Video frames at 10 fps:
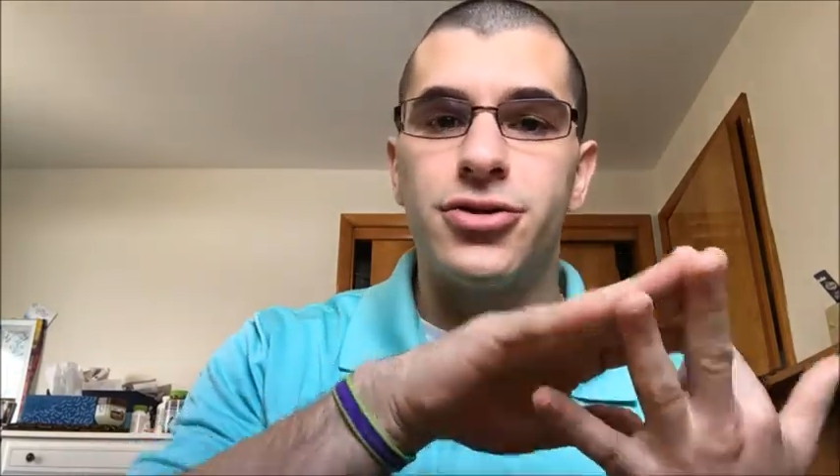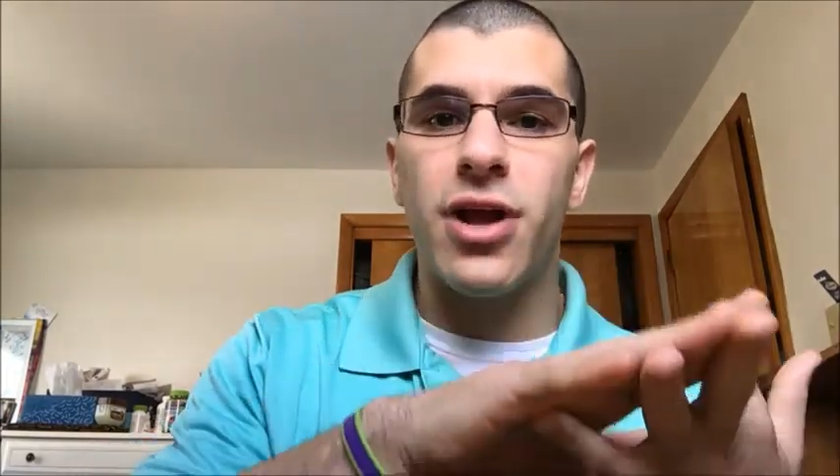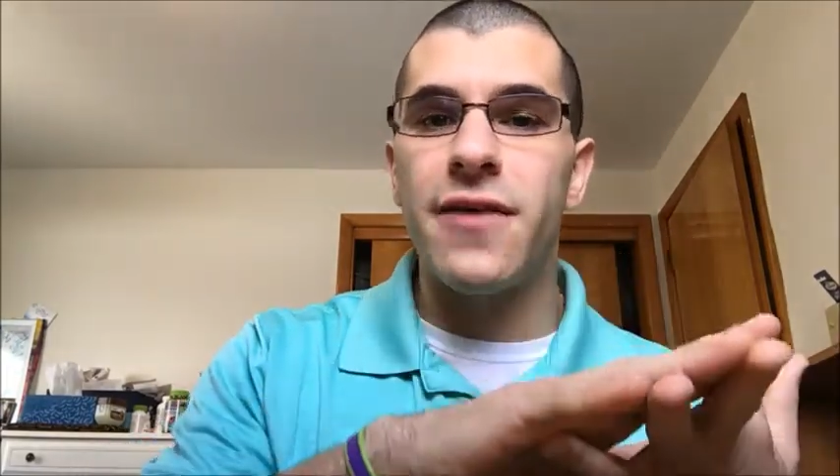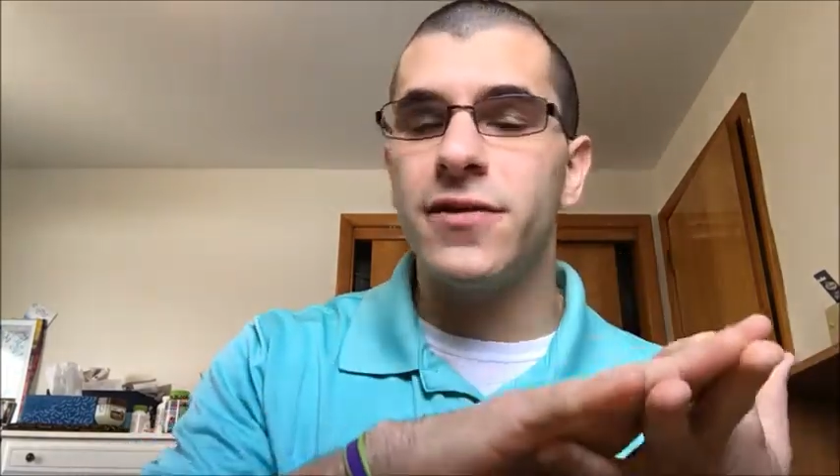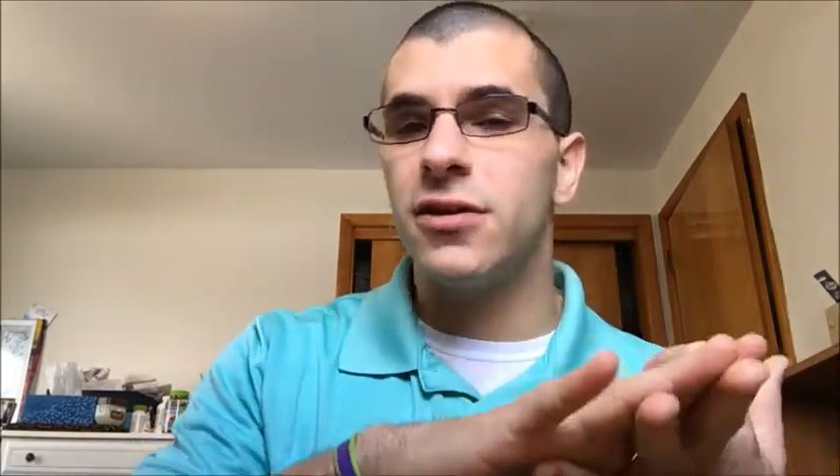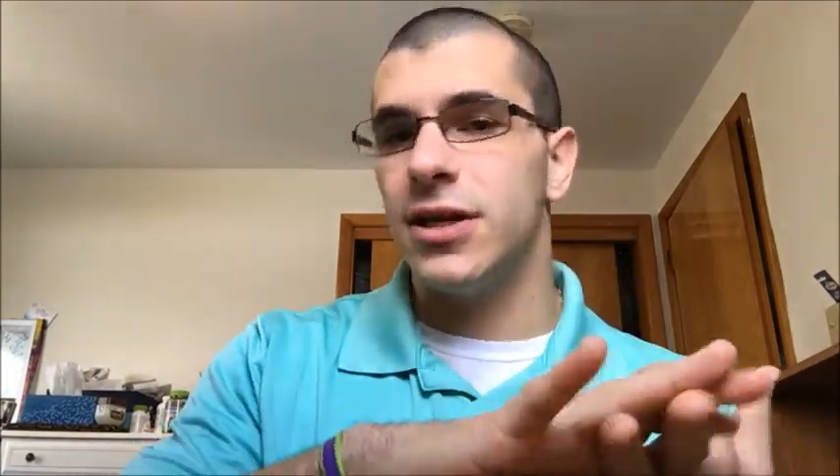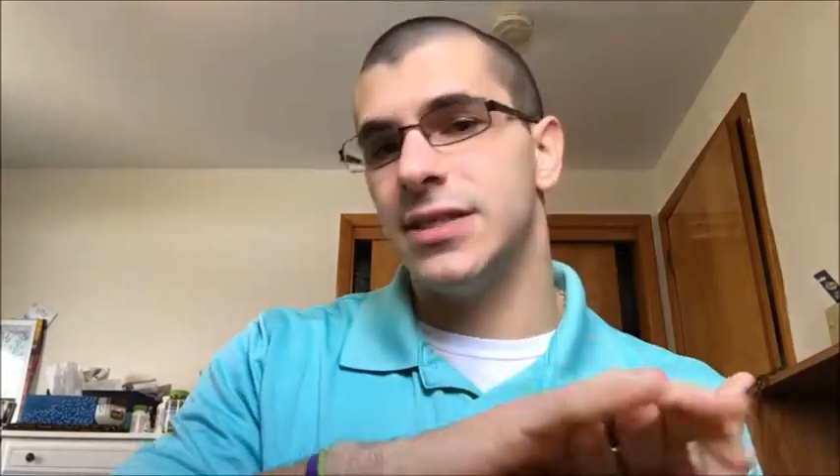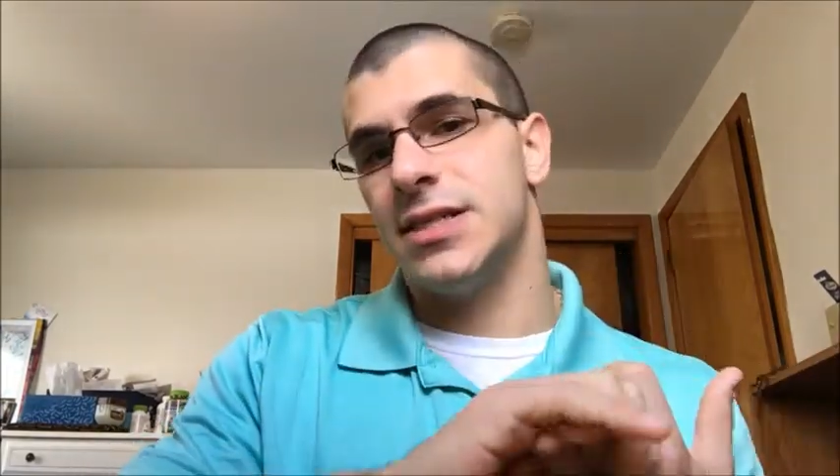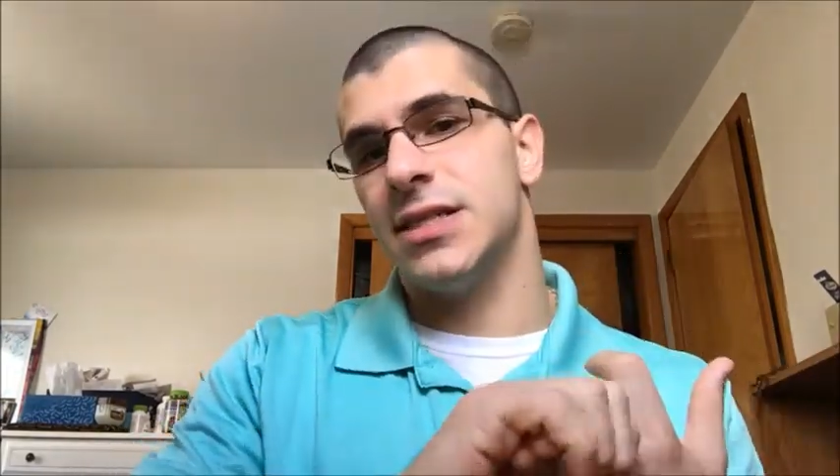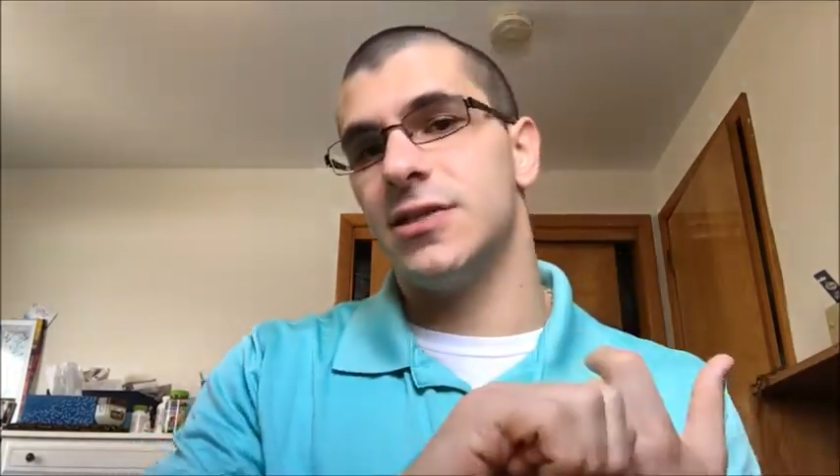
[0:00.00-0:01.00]
traffic
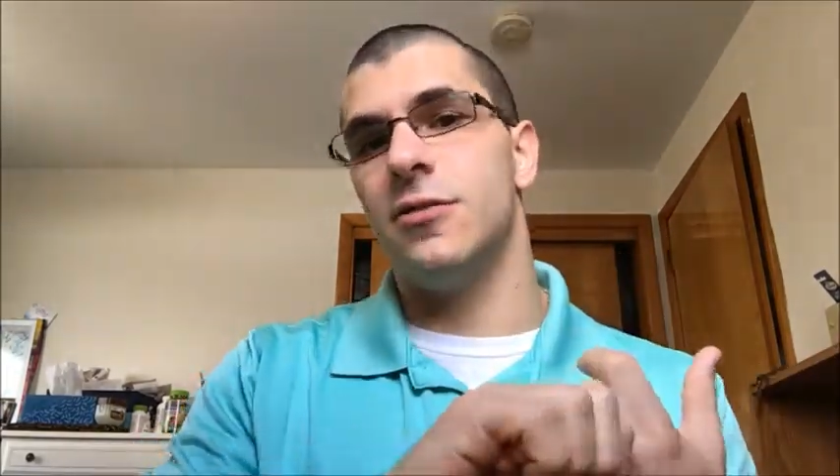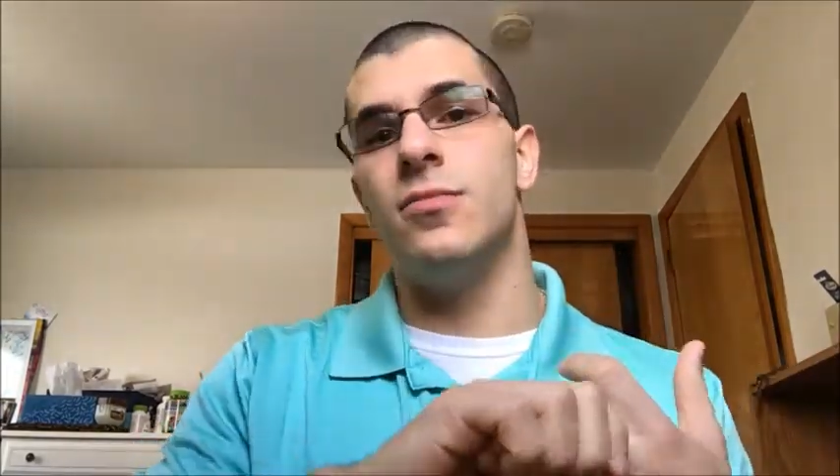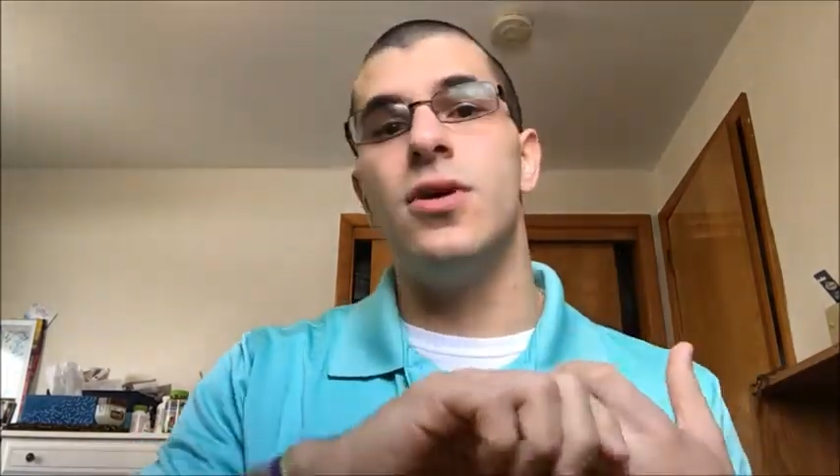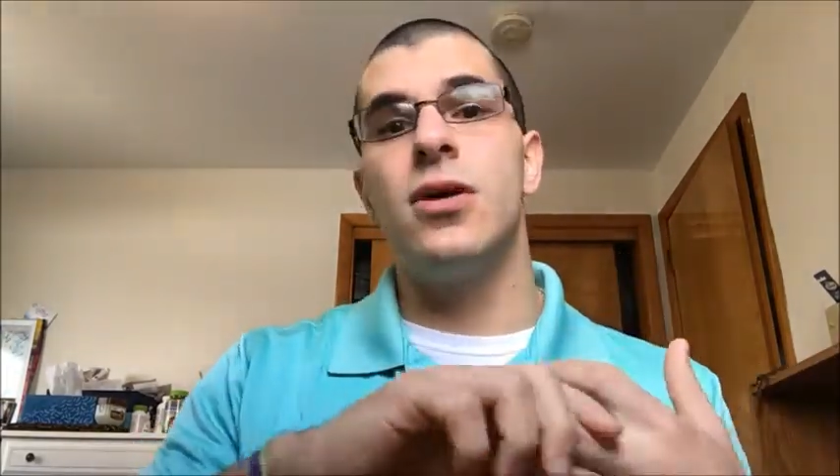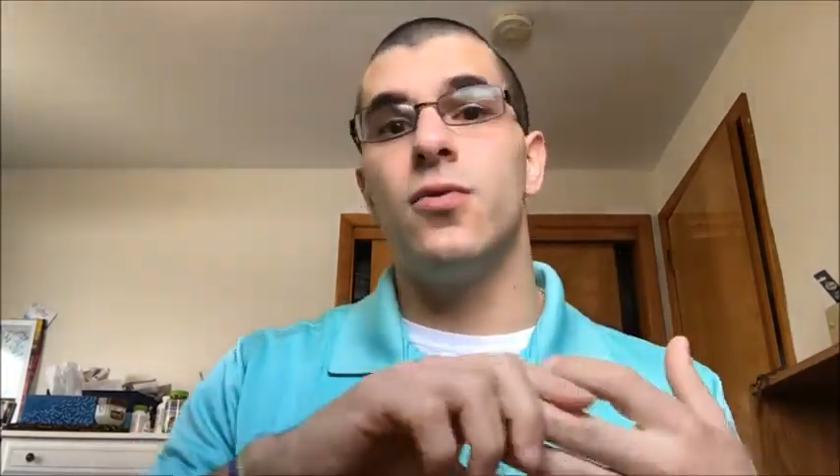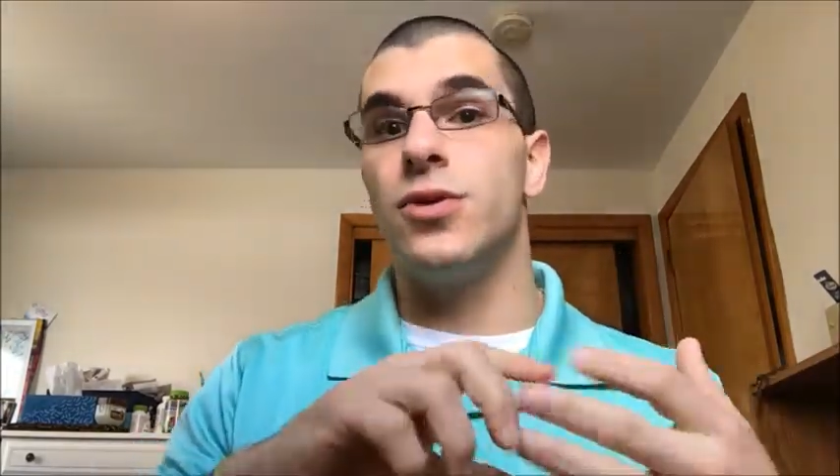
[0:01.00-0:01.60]
light system,